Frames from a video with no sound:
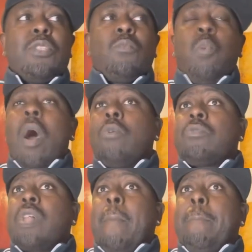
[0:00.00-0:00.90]

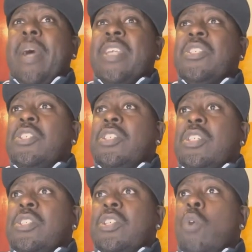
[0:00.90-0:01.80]
well-paced,
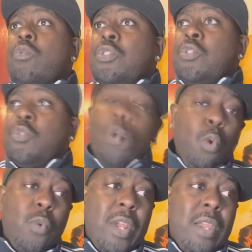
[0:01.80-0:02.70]
told
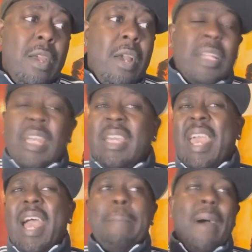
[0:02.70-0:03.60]
story. They
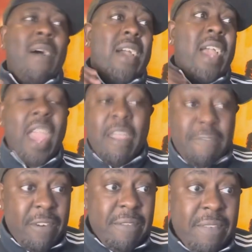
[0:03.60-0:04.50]
care about
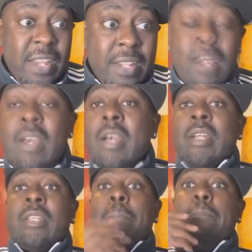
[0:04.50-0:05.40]
everything.
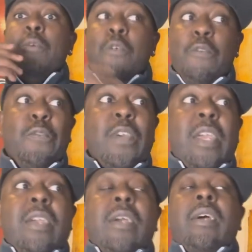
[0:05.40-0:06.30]
The
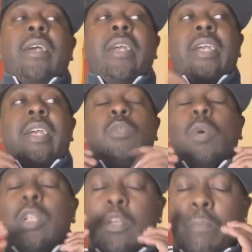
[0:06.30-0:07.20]
movie is
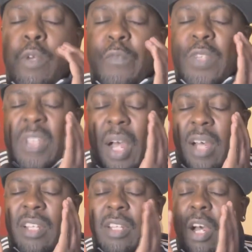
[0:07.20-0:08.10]
one of the movies that
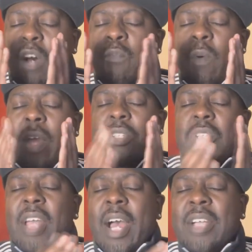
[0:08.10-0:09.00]
I love, where it
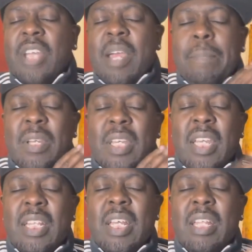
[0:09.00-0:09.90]
just has a
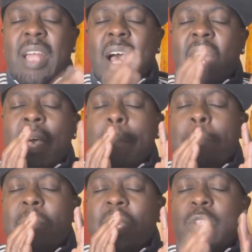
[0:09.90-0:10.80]
beginning, a
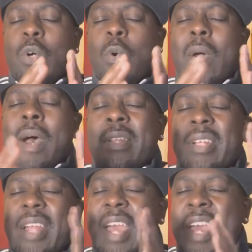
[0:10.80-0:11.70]
middle, and
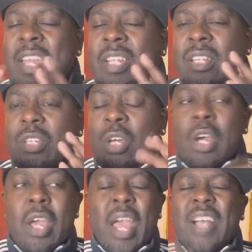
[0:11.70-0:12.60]
an end.
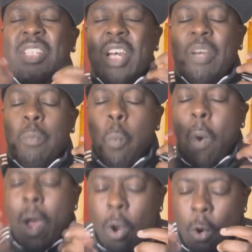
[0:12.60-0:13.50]
It has a
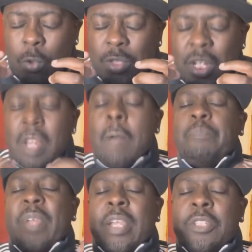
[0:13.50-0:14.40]
world.
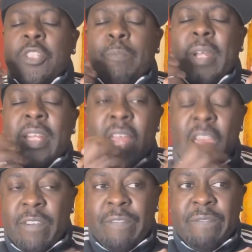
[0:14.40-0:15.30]
They explain
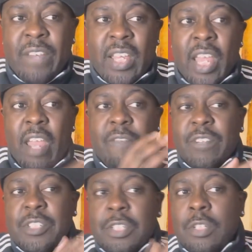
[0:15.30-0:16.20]
everything.
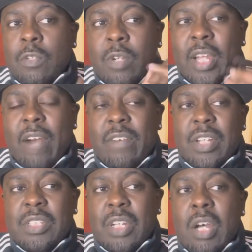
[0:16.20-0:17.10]
Every single
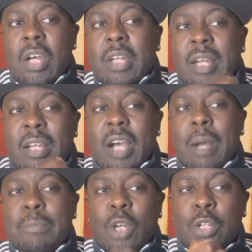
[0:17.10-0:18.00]
character that
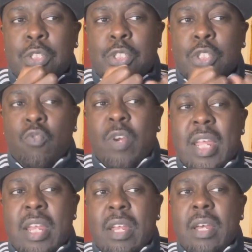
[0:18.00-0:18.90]
comes on
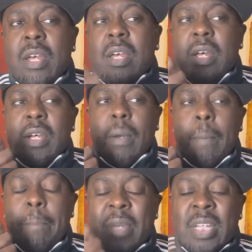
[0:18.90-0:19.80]
screen
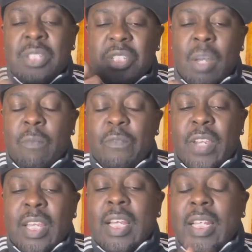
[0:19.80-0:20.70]
means
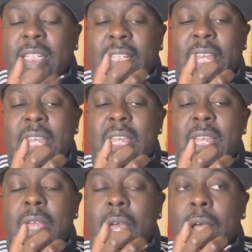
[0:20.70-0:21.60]
something.
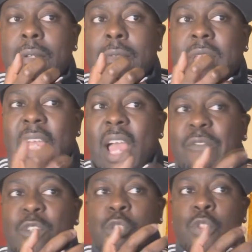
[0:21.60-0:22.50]
They
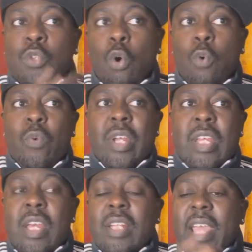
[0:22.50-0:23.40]
have a
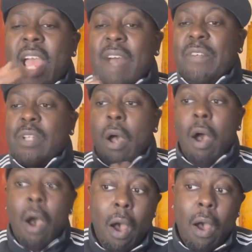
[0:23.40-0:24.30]
story. They have an
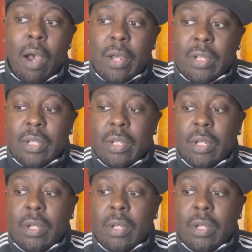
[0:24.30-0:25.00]
arc.